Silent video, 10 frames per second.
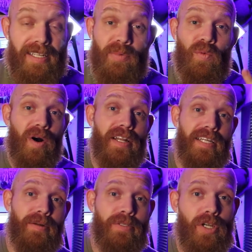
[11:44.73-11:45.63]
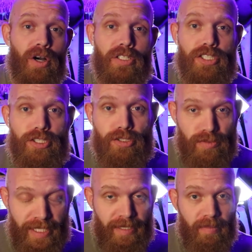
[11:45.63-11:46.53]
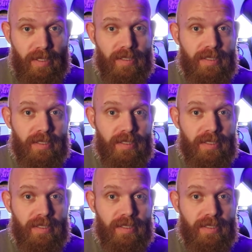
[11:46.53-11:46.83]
Number one, it was on the stream.